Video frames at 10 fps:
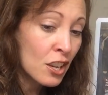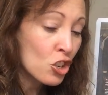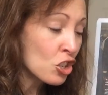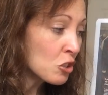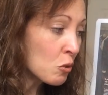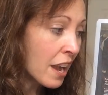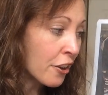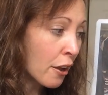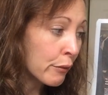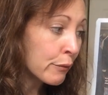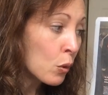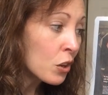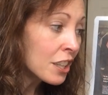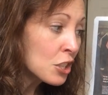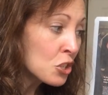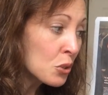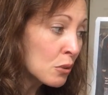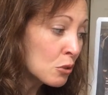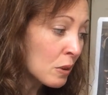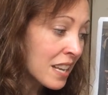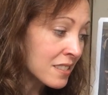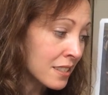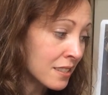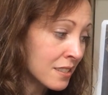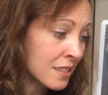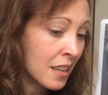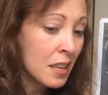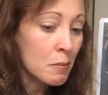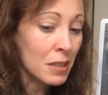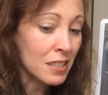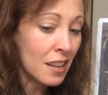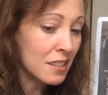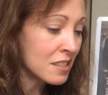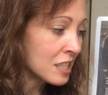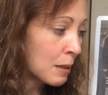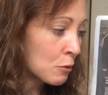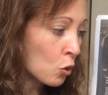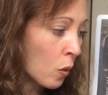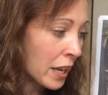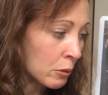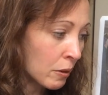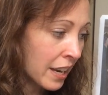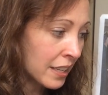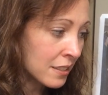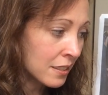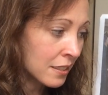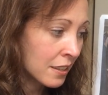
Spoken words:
She tried on 42 dresses, but none seemed quite right.